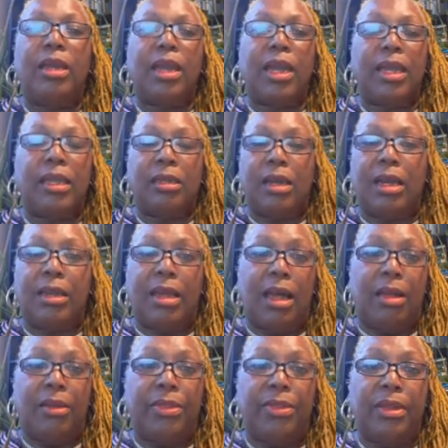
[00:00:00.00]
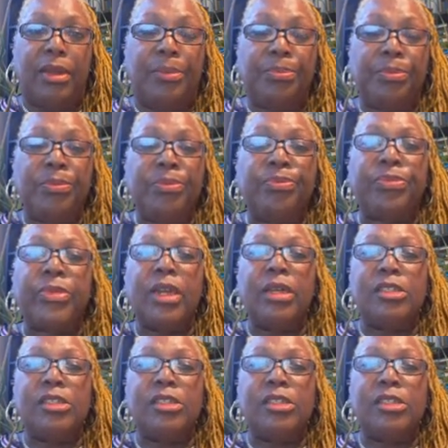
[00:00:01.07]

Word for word: in gut health. Wow.